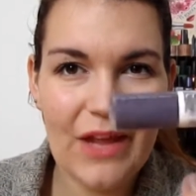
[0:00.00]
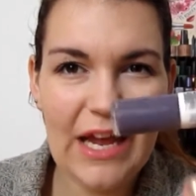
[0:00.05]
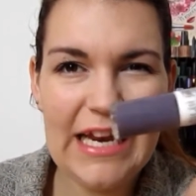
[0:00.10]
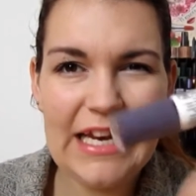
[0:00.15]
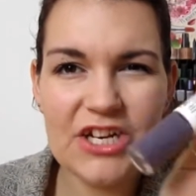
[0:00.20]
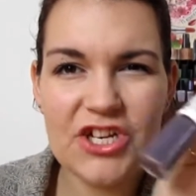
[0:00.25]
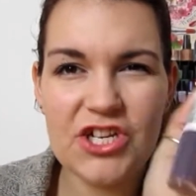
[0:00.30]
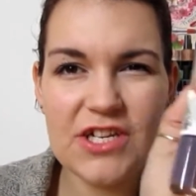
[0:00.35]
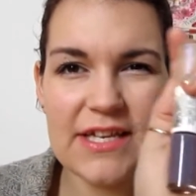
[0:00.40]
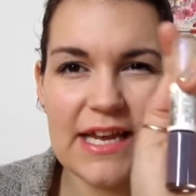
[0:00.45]

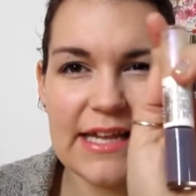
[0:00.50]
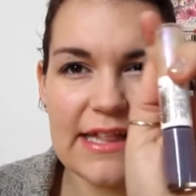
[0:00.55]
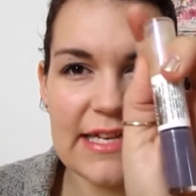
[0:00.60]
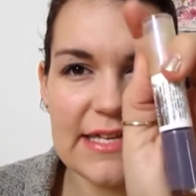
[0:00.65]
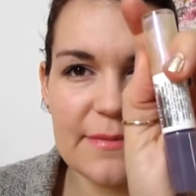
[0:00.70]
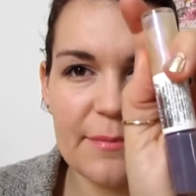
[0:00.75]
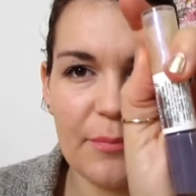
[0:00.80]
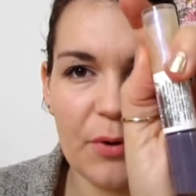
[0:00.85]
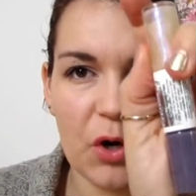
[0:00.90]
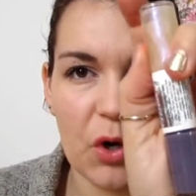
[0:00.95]
And it's just like
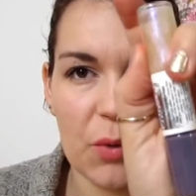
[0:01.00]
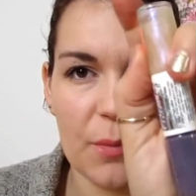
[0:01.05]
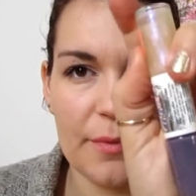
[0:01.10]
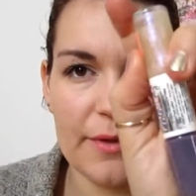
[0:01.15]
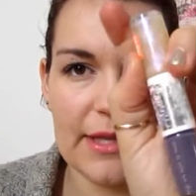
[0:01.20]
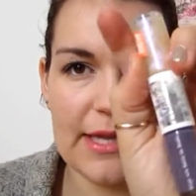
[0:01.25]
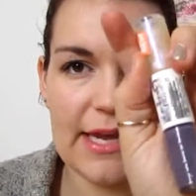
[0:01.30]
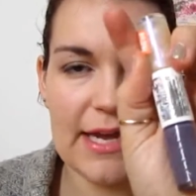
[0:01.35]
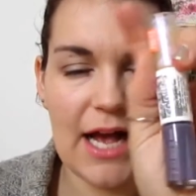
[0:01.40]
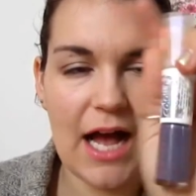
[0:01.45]
this
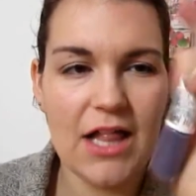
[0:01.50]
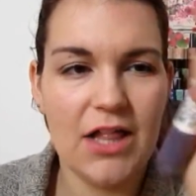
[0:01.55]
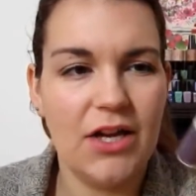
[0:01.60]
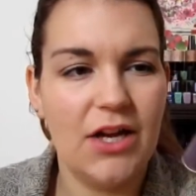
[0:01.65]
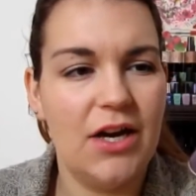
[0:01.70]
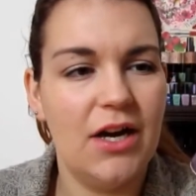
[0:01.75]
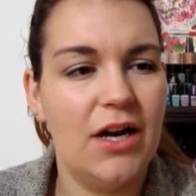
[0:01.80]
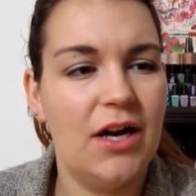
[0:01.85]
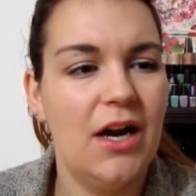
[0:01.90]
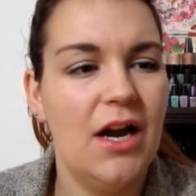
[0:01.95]
purpley
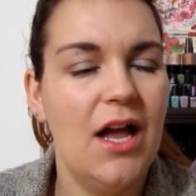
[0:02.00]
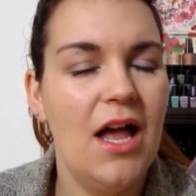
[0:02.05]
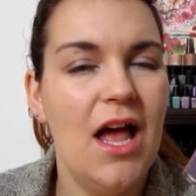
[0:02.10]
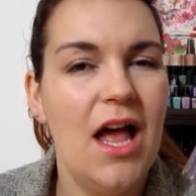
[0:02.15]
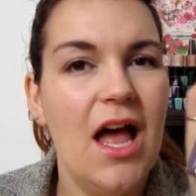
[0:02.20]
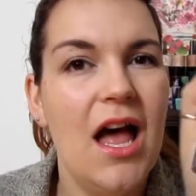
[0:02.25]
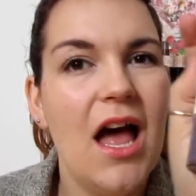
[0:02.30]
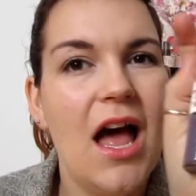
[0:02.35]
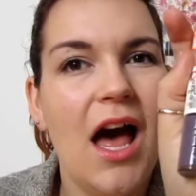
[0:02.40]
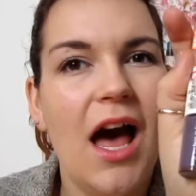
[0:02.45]
color.
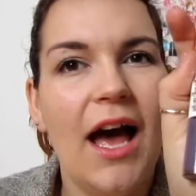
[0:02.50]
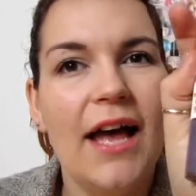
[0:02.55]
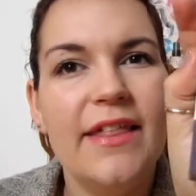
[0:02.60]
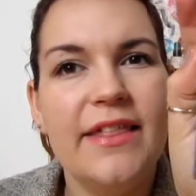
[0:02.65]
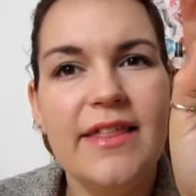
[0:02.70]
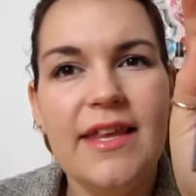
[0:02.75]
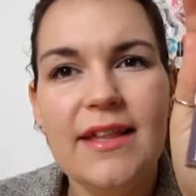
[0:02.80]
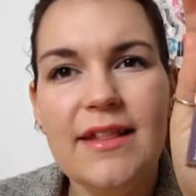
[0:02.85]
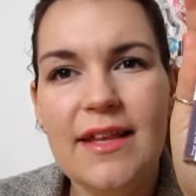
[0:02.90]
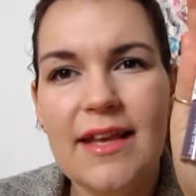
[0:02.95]
I
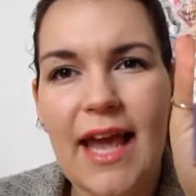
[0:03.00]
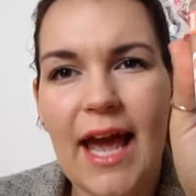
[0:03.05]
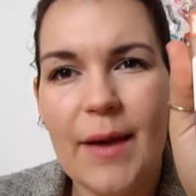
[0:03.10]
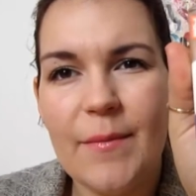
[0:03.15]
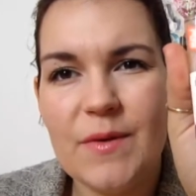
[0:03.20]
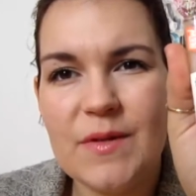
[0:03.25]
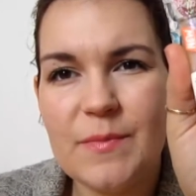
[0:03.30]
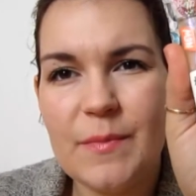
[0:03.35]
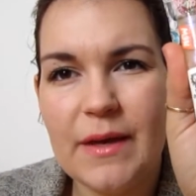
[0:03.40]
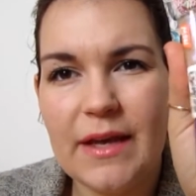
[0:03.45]
think the
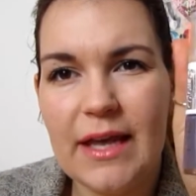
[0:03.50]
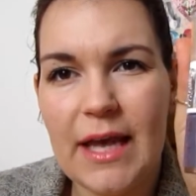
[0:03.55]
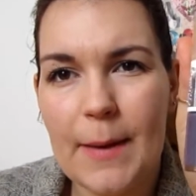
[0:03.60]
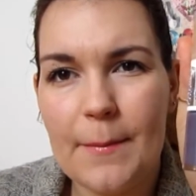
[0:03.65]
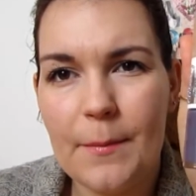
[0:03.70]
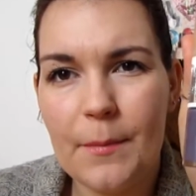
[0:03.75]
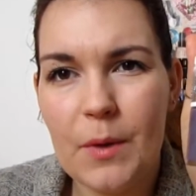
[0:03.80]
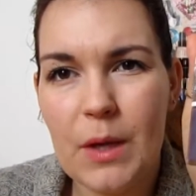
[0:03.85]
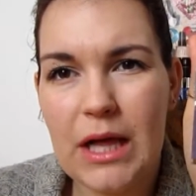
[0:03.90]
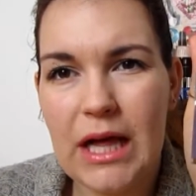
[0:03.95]
camera's picking
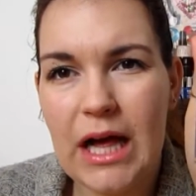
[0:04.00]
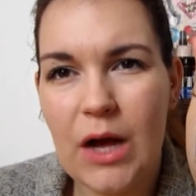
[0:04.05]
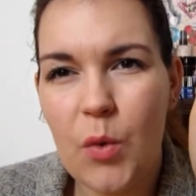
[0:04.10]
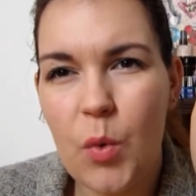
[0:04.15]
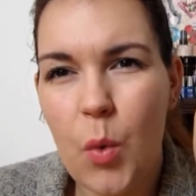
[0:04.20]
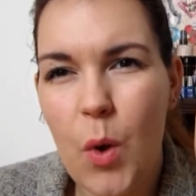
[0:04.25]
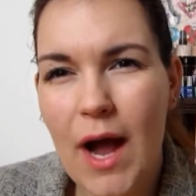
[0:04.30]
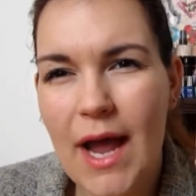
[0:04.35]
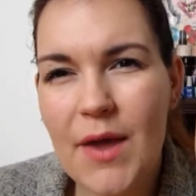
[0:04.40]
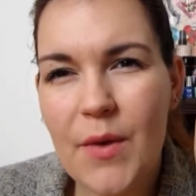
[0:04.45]
up
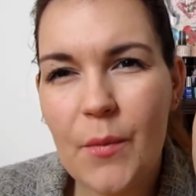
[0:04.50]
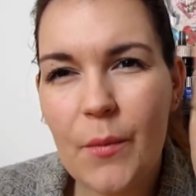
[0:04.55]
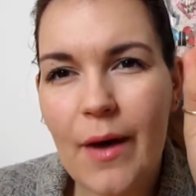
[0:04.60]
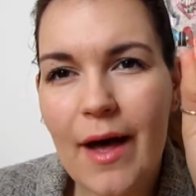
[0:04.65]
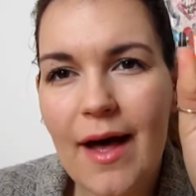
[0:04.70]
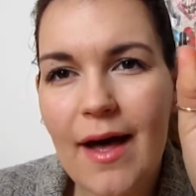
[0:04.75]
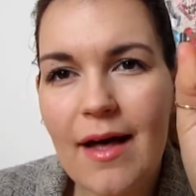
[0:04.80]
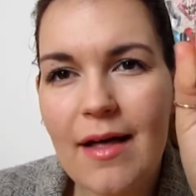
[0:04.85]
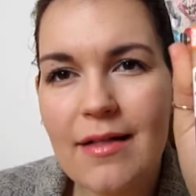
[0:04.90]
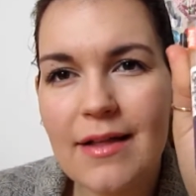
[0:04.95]
quite
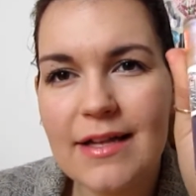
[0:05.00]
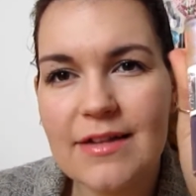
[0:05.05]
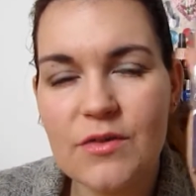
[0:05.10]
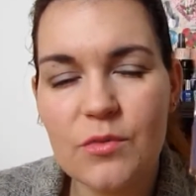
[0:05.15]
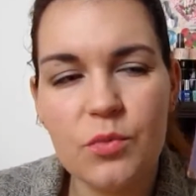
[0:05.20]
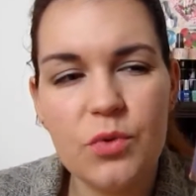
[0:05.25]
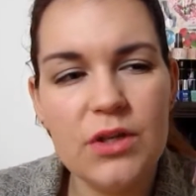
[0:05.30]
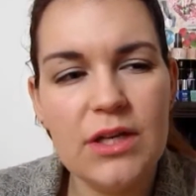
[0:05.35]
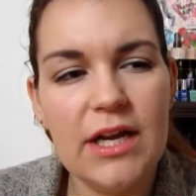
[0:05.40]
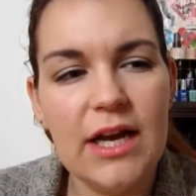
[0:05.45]
well. It's
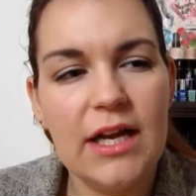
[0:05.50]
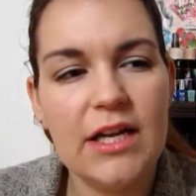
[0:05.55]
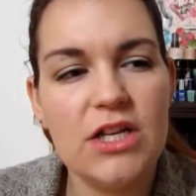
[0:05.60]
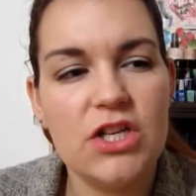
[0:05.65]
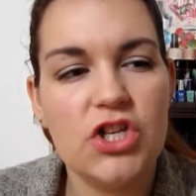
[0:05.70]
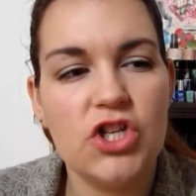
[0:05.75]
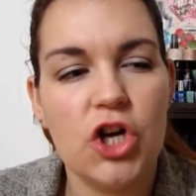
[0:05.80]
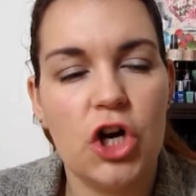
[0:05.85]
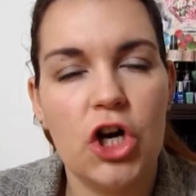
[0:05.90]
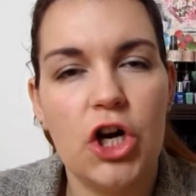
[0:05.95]
a really
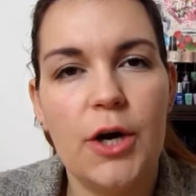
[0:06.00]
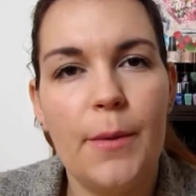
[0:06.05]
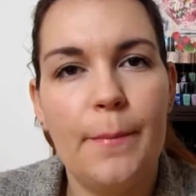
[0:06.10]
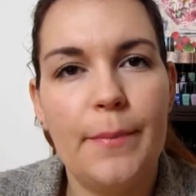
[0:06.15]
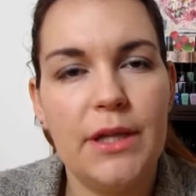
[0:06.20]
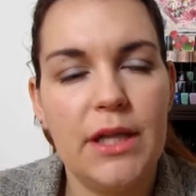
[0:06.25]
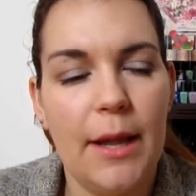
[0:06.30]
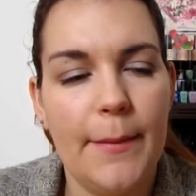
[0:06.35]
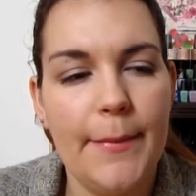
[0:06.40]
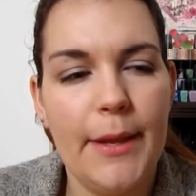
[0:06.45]
kind of
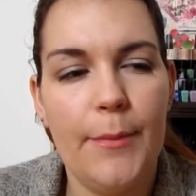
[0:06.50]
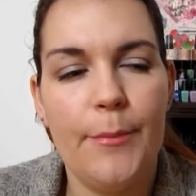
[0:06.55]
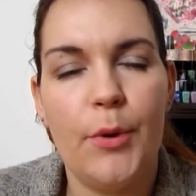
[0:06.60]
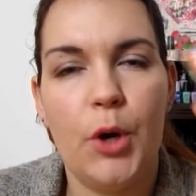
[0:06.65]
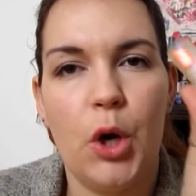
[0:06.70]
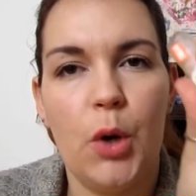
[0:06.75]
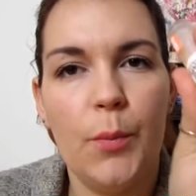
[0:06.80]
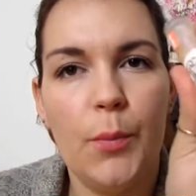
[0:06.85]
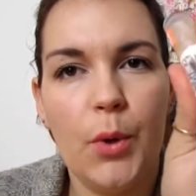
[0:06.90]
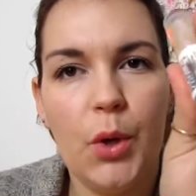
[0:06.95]
dark plummy
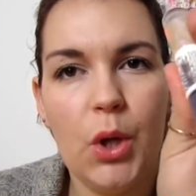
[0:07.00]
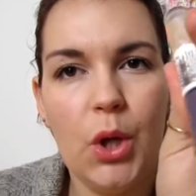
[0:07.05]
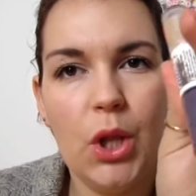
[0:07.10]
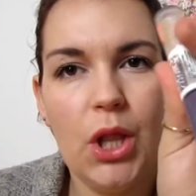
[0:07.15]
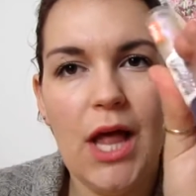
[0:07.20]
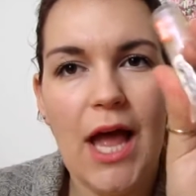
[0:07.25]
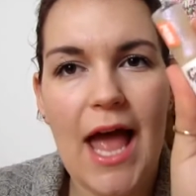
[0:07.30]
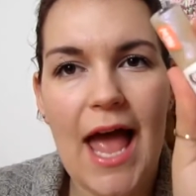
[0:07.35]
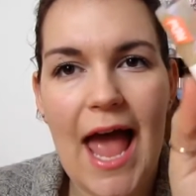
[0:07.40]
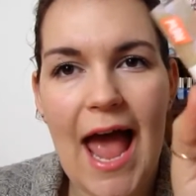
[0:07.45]

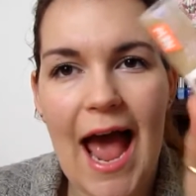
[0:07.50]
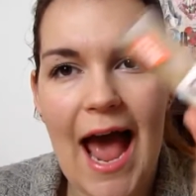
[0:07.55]
purple.